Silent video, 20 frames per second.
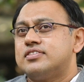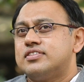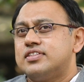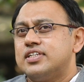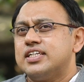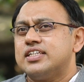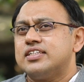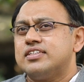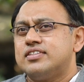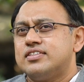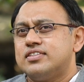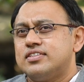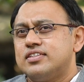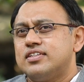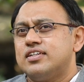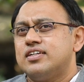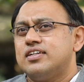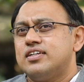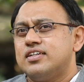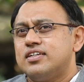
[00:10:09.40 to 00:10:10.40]
how six, many
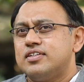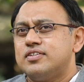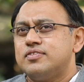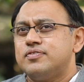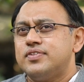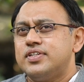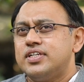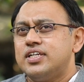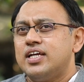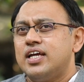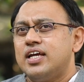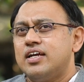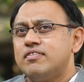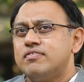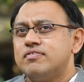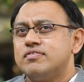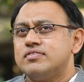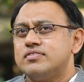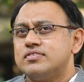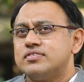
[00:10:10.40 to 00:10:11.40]
people? Uh, we
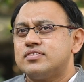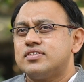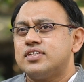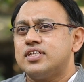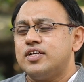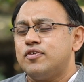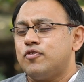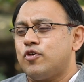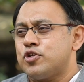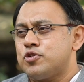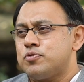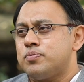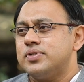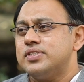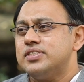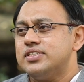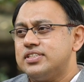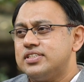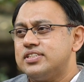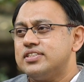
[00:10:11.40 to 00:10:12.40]
have three
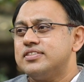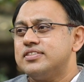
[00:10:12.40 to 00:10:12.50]
watchmen.